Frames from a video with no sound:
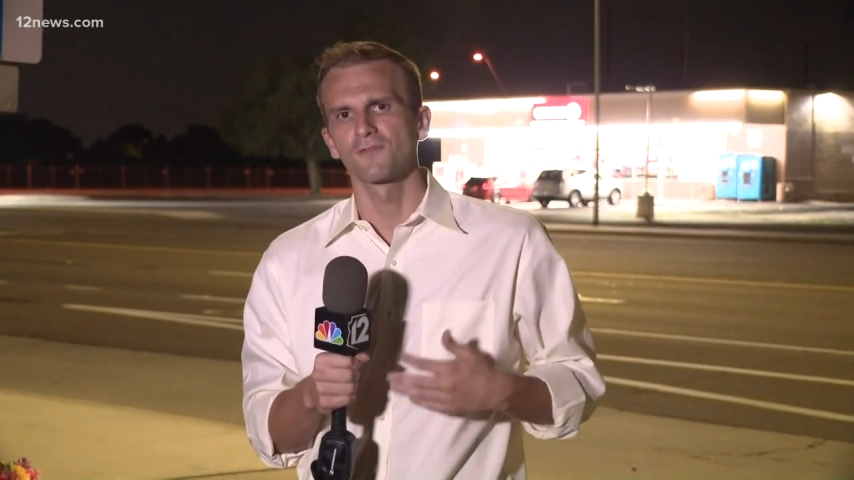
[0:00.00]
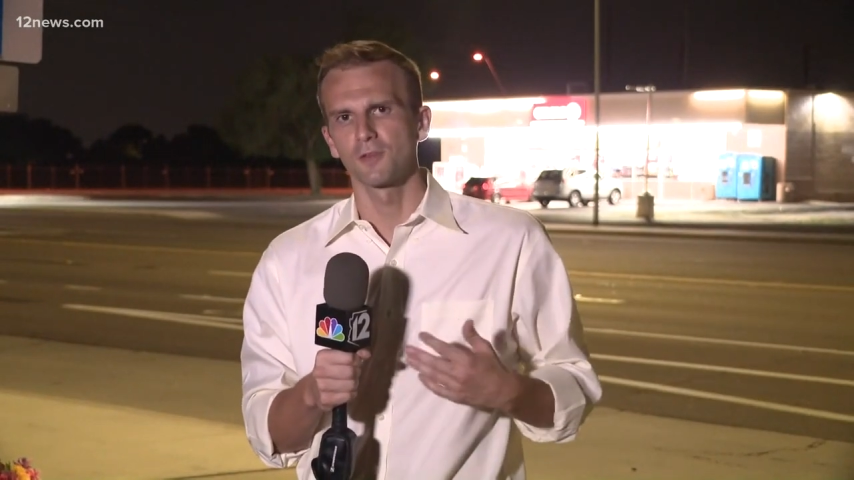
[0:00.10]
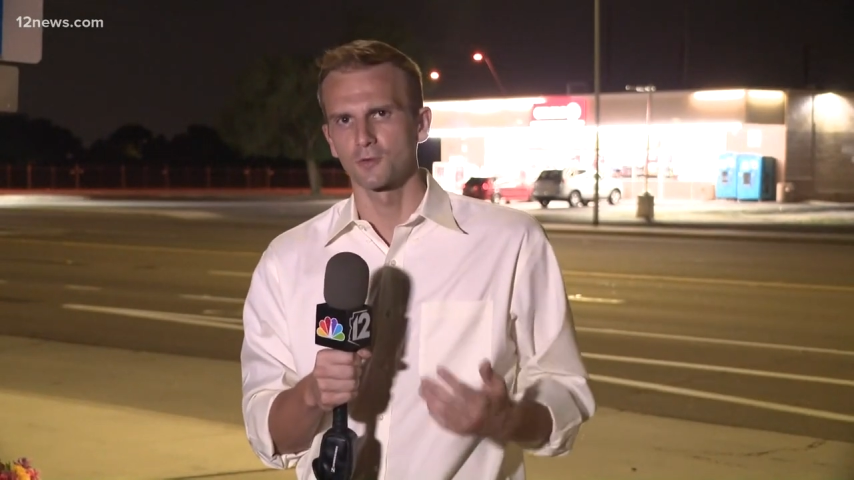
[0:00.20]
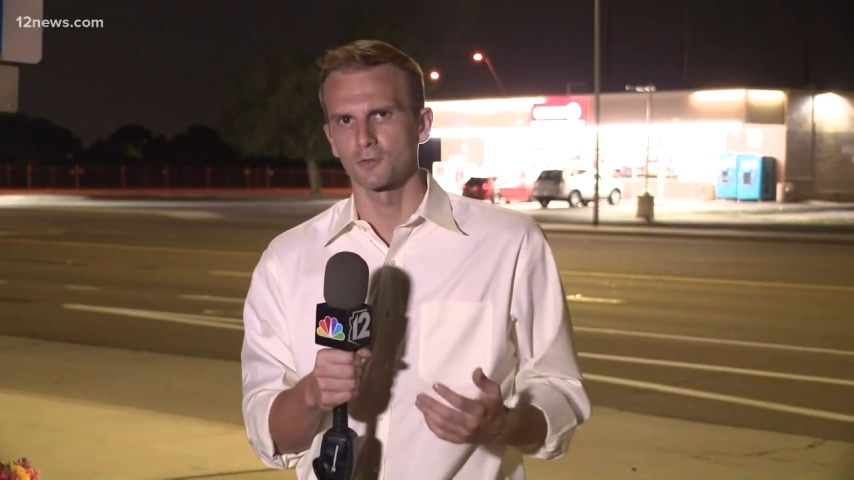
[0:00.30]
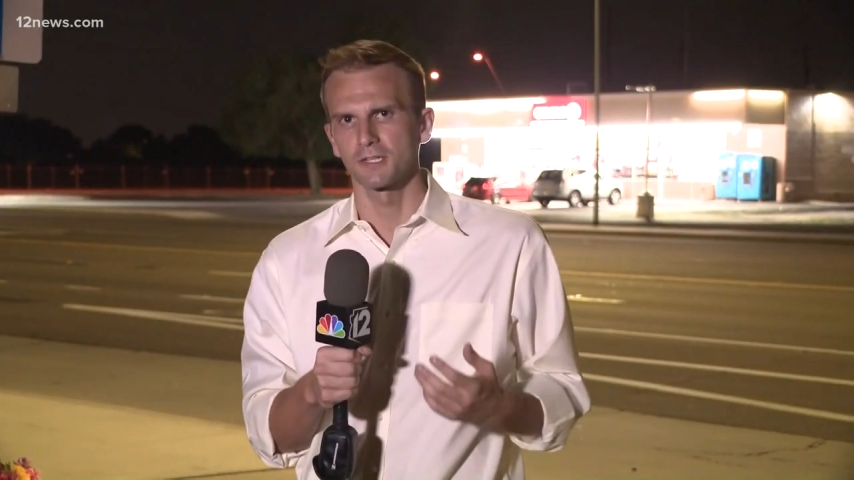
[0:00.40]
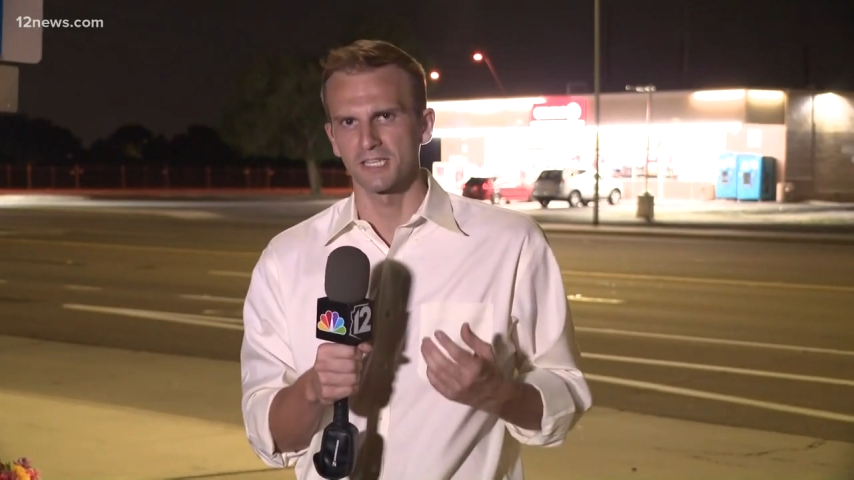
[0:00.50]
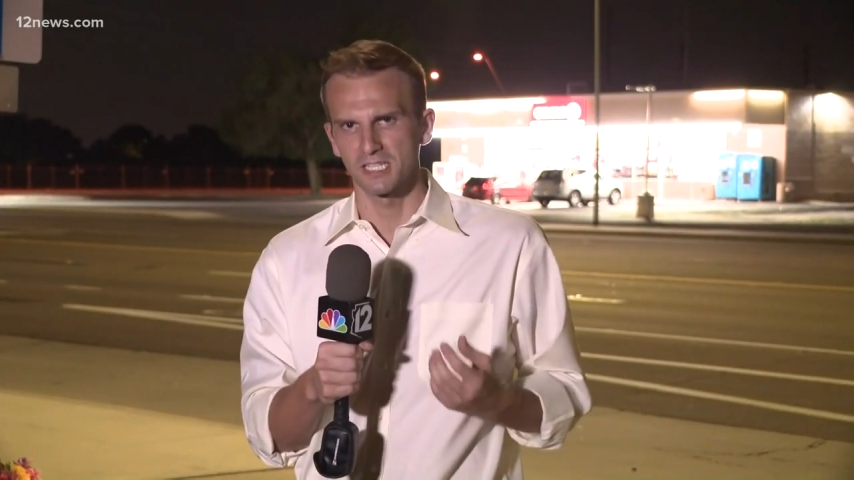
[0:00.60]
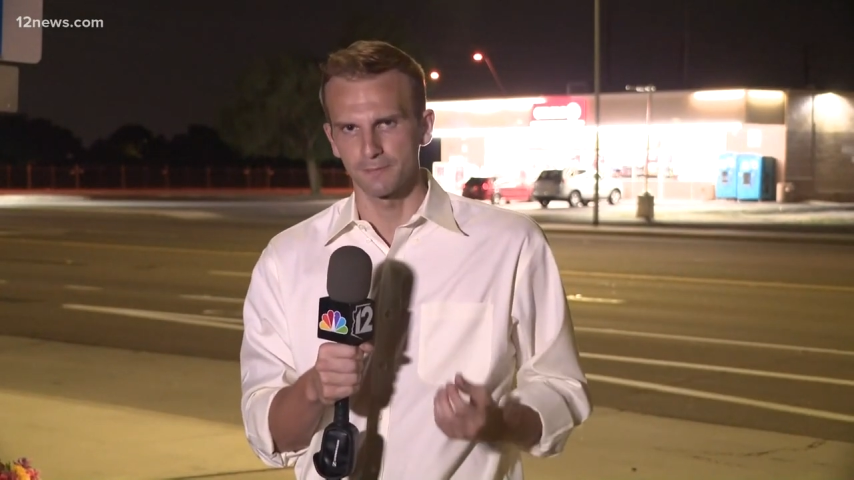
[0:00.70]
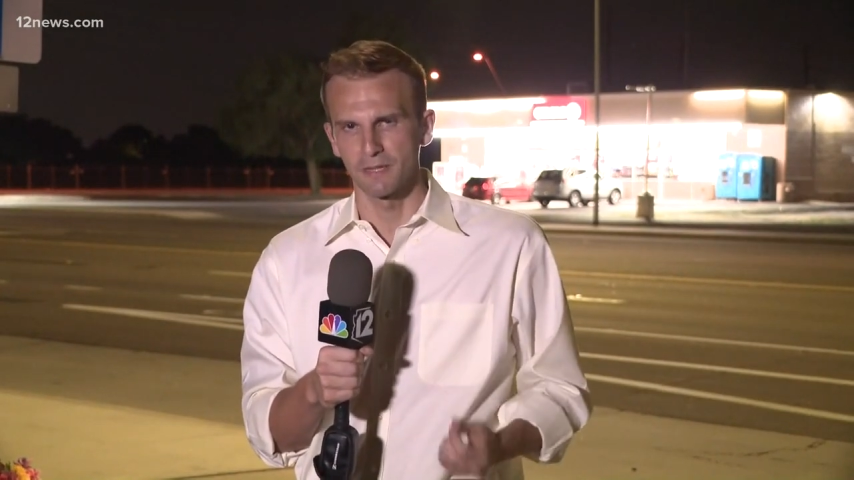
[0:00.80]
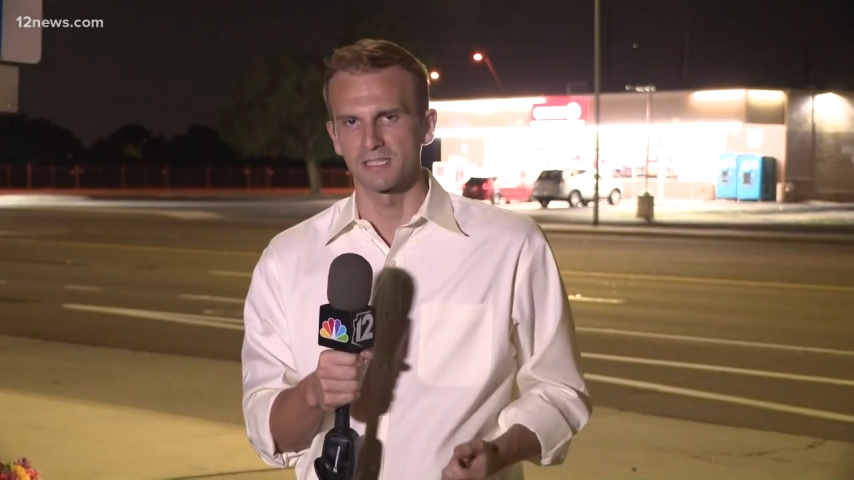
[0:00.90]
funeral
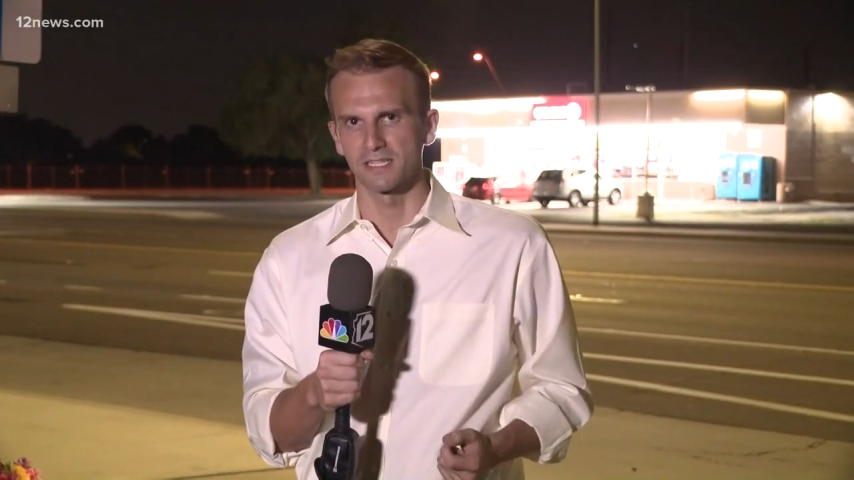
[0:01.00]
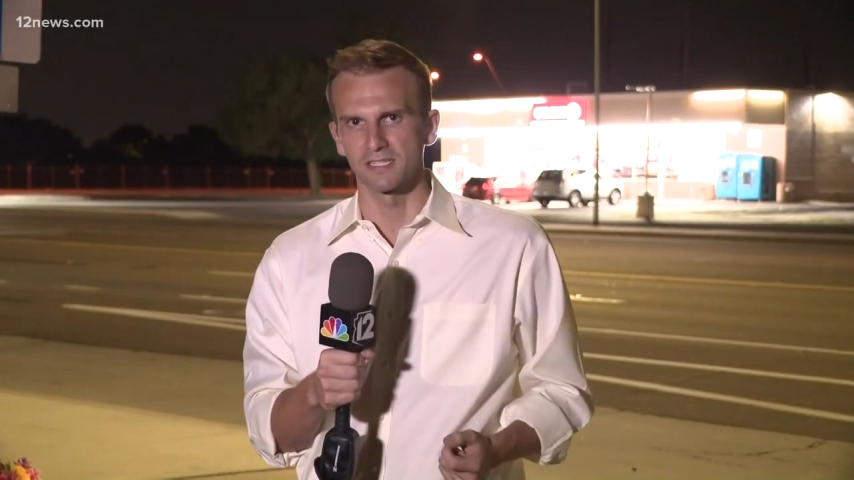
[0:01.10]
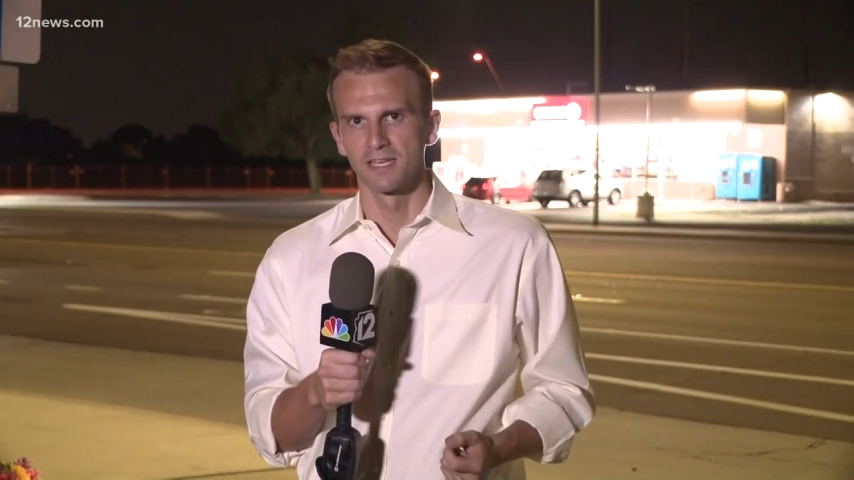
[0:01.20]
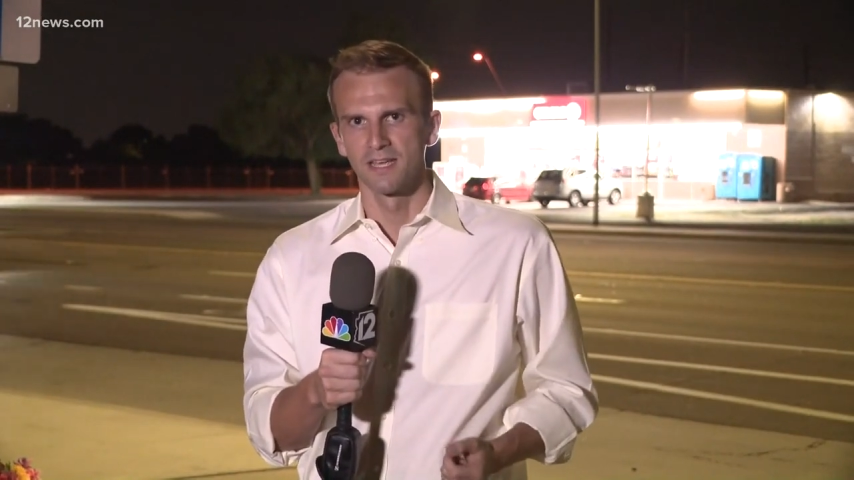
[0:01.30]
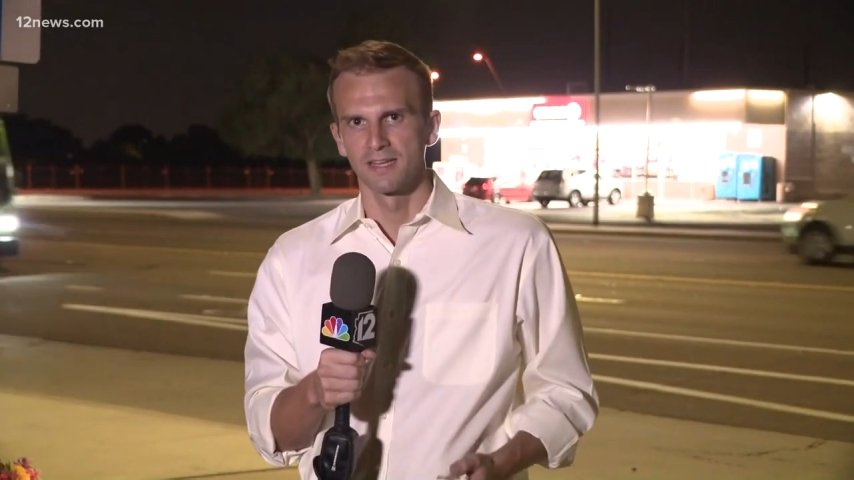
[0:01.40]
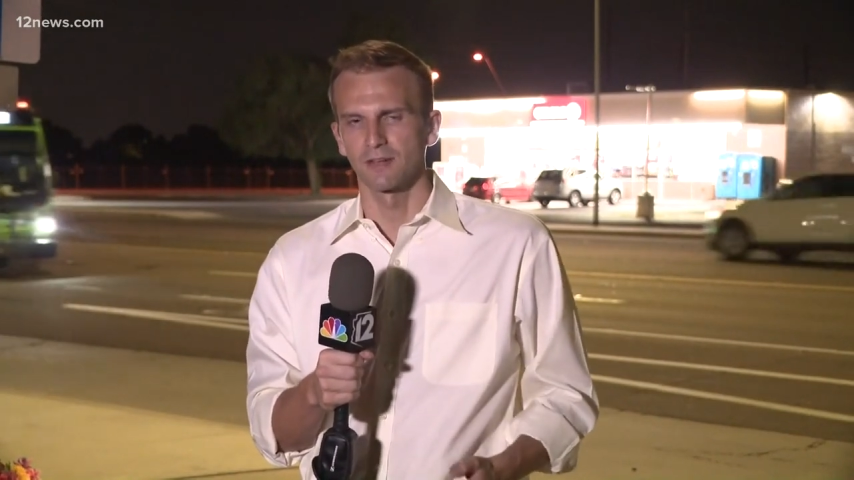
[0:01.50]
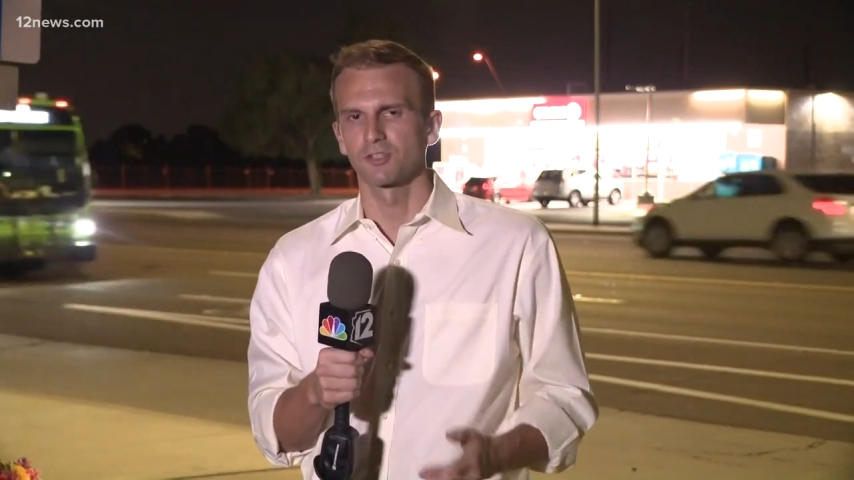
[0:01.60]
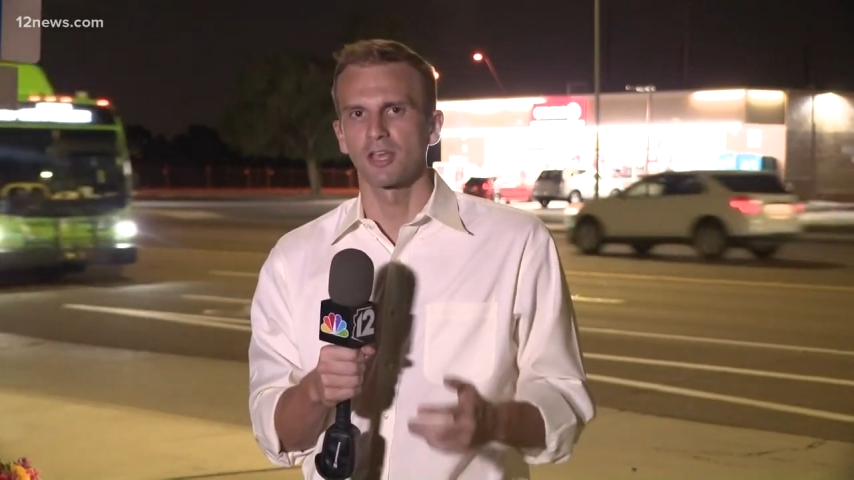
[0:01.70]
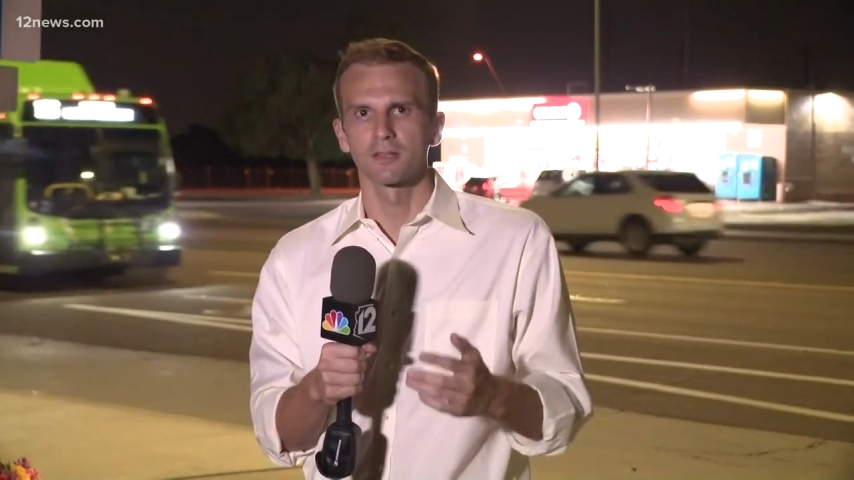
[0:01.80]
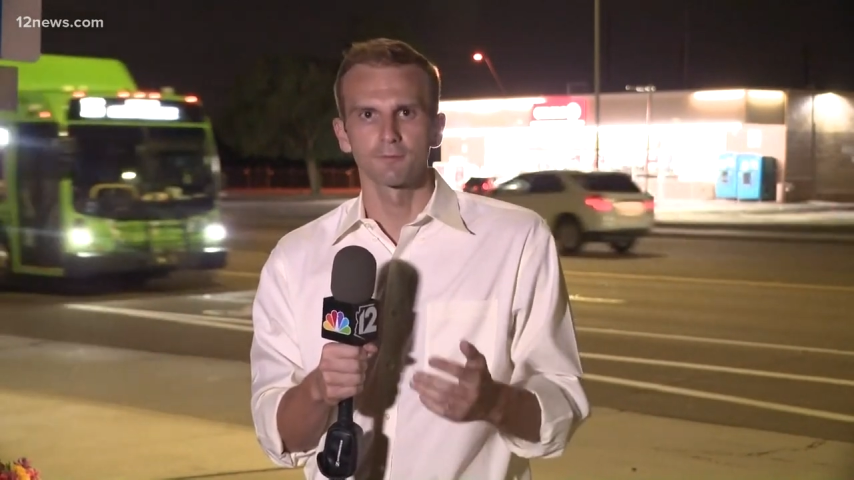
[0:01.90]
expenses. Now, Chandler